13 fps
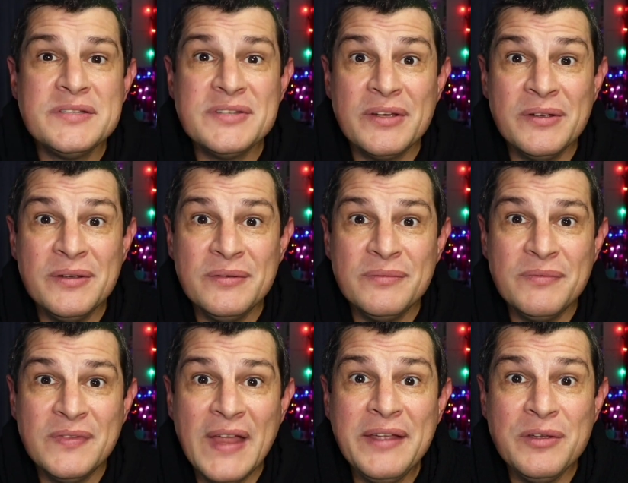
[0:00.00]
So
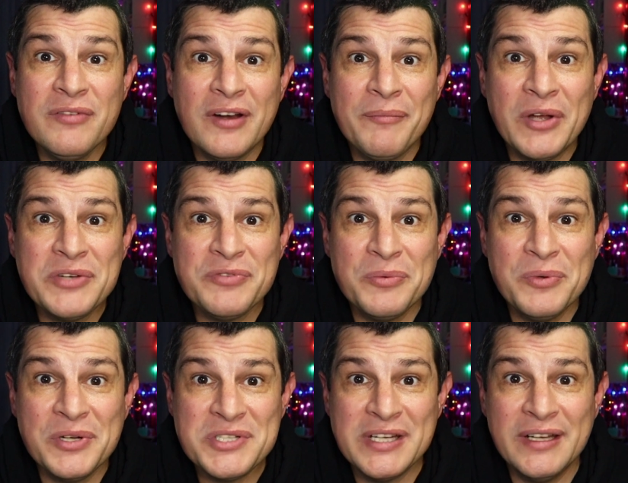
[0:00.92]
thank you very much for
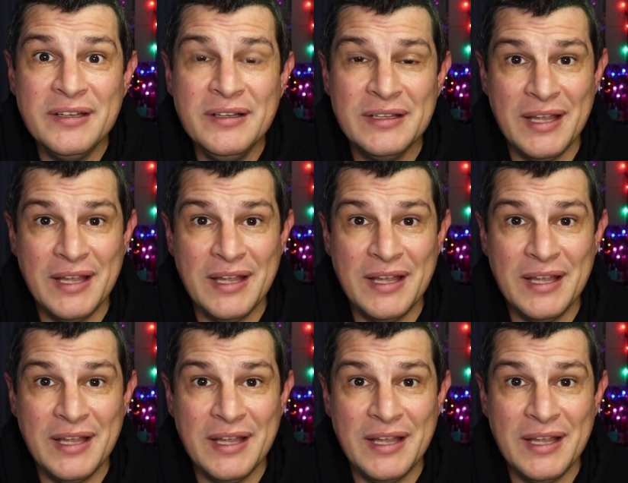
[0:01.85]
watching.